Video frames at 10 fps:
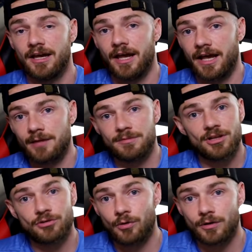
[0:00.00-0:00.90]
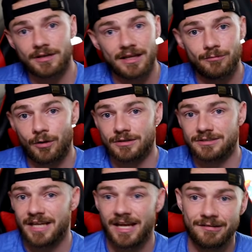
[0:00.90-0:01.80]
And I mean, you're talking like what,
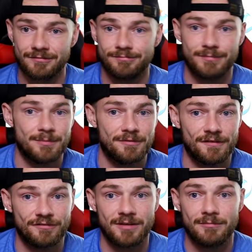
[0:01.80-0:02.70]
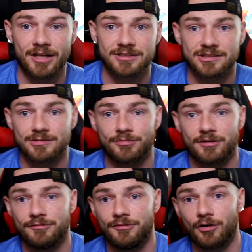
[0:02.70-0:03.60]
10, maybe 15 minutes or
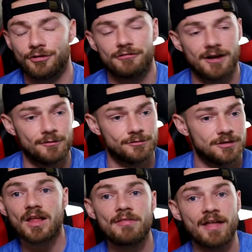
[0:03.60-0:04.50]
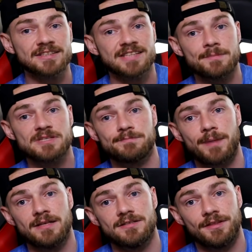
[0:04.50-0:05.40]
something fucking around. That's time
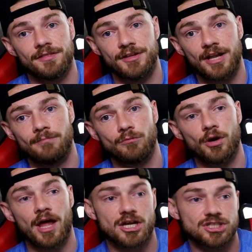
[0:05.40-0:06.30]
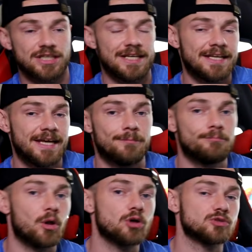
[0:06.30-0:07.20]
spent that I'm not actually laying
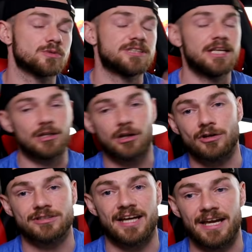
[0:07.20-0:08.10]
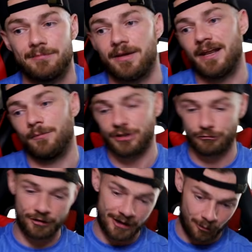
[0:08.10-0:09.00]
blocks, so it's taking a lot of time. And then when you
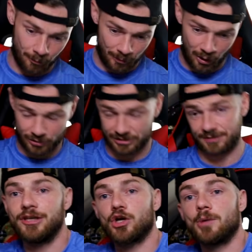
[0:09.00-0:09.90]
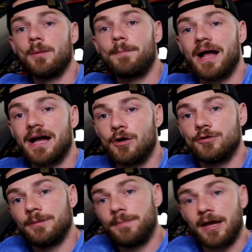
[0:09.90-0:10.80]
run out of blocks, you're coming back
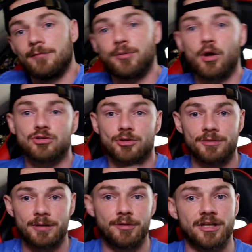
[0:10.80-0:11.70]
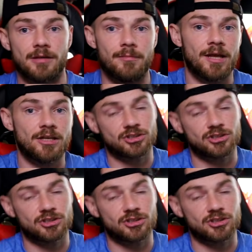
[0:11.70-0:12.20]
out, you're picking blocks up and you're bringing them in.